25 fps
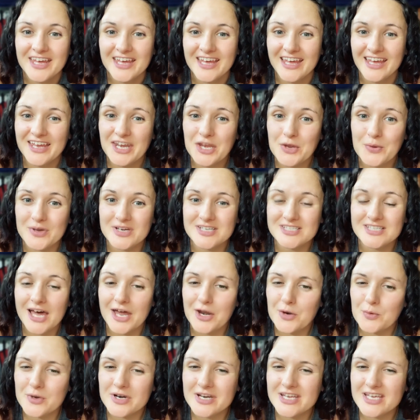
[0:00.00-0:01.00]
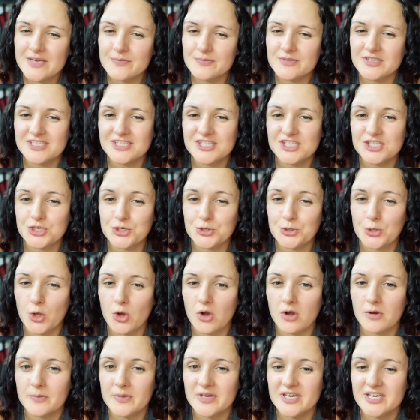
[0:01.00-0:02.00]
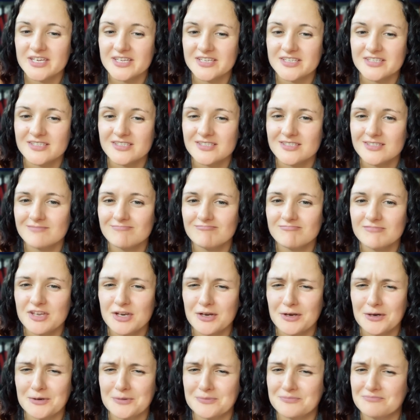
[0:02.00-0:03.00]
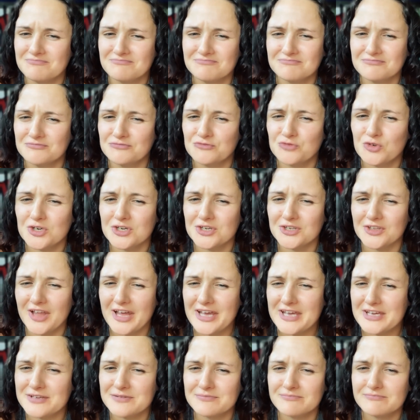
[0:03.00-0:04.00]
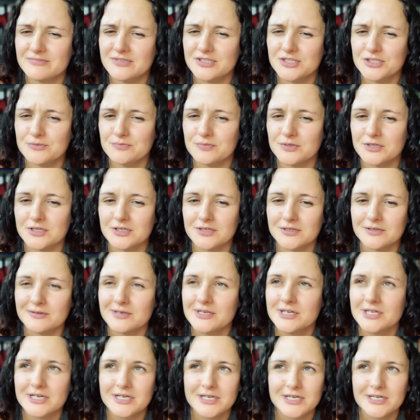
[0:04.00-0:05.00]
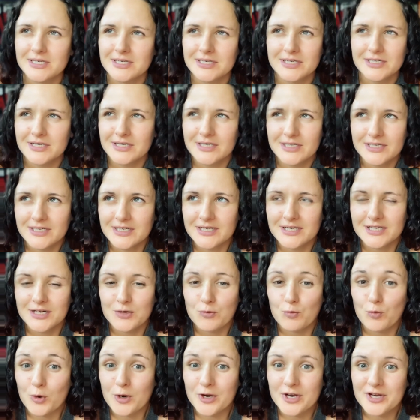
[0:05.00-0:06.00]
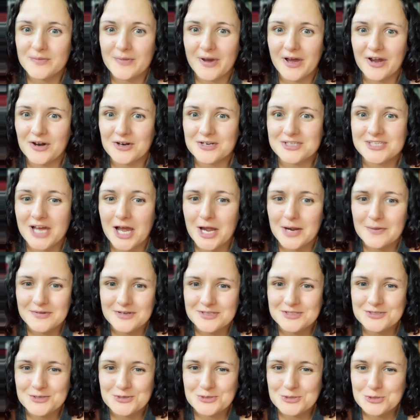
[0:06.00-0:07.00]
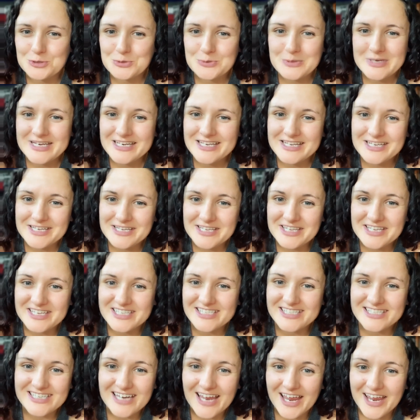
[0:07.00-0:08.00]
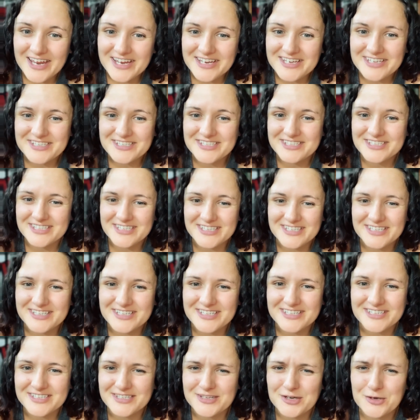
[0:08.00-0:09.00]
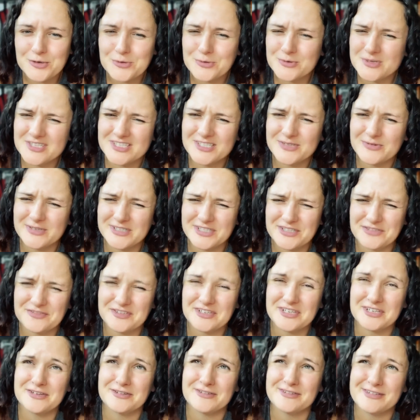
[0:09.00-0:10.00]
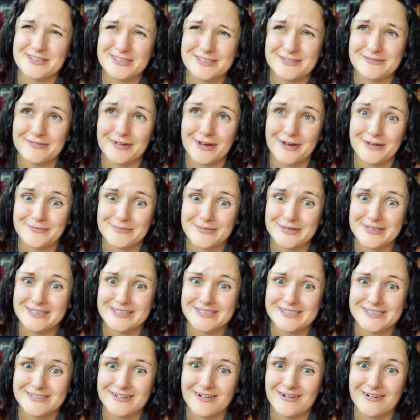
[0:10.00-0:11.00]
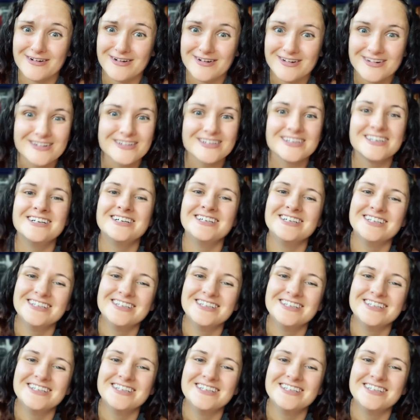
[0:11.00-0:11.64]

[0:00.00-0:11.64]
Anyways, I don't want to keep this too long because, we're super worried about our time on social media these days, and who wants to watch a video that's 5 minutes long?